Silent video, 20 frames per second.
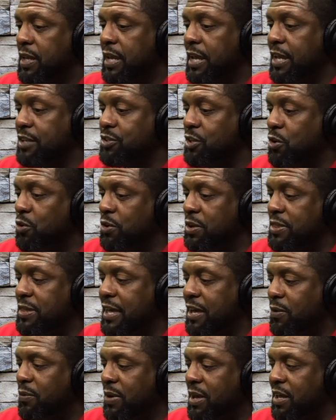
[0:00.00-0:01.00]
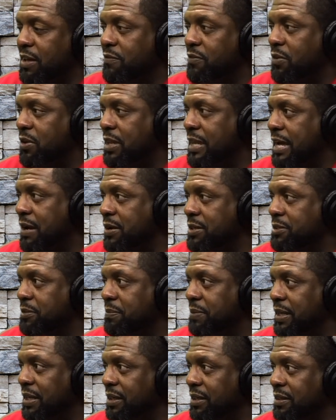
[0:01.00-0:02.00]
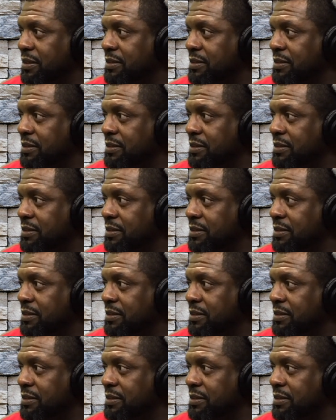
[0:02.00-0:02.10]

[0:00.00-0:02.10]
it's only that way if you allow it to be.